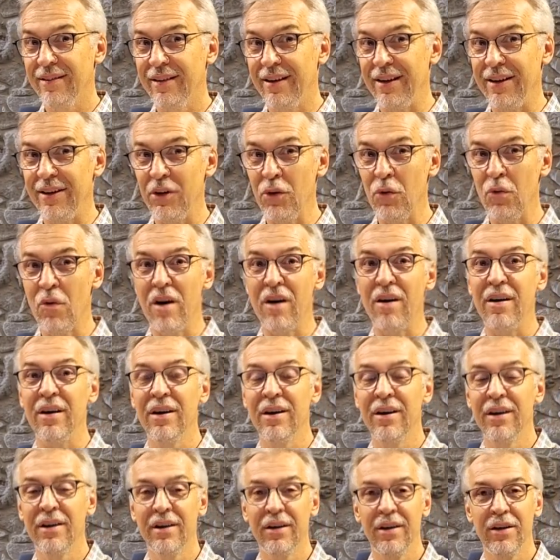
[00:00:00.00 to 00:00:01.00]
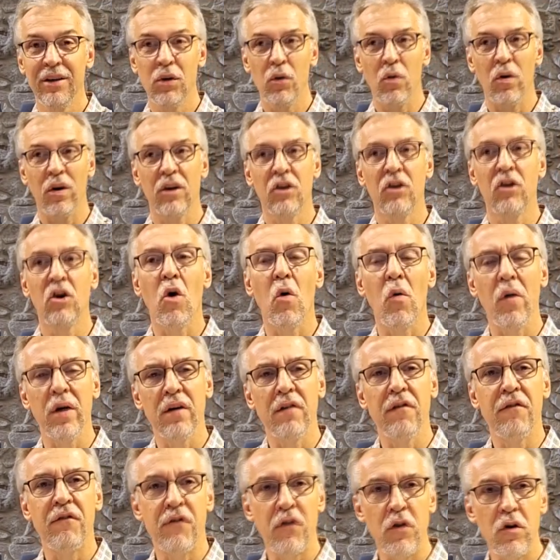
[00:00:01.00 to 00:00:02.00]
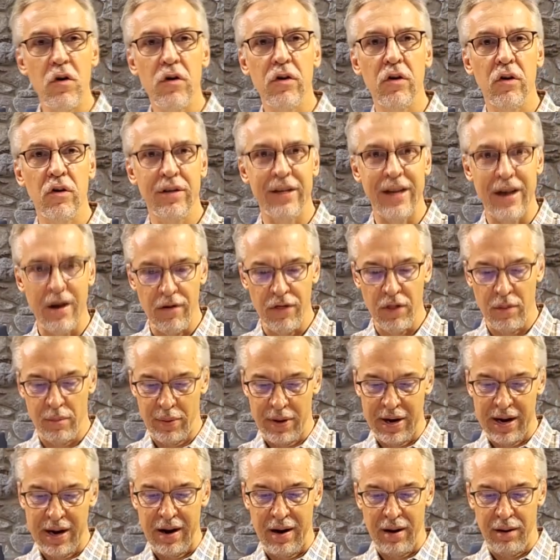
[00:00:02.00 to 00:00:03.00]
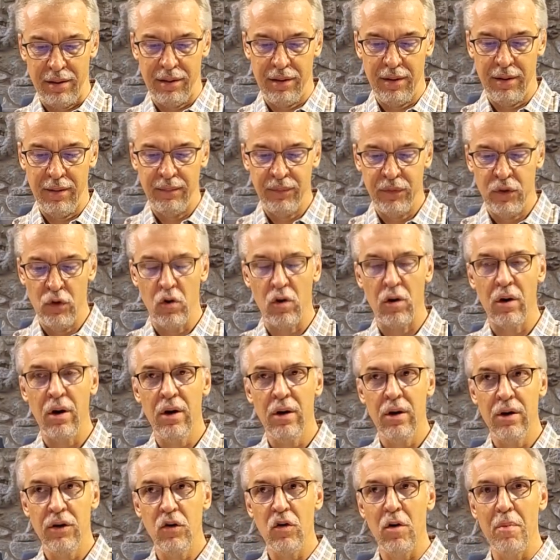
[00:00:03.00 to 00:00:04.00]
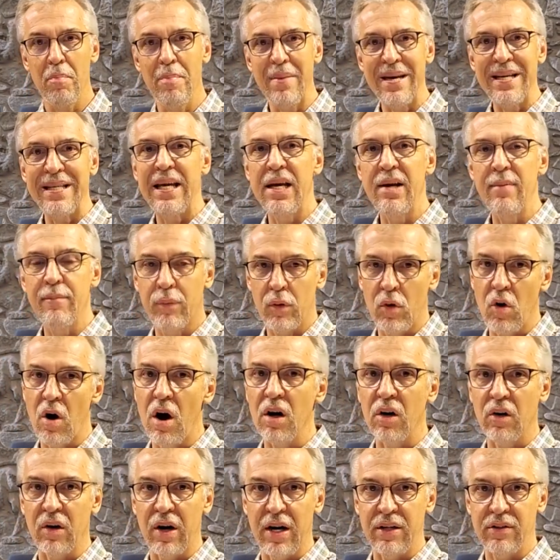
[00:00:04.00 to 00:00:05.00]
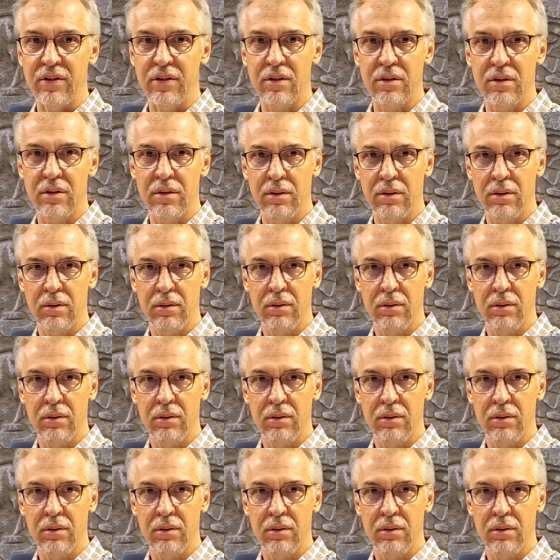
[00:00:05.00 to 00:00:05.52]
like you are you are going further down the path. You are you're making progress.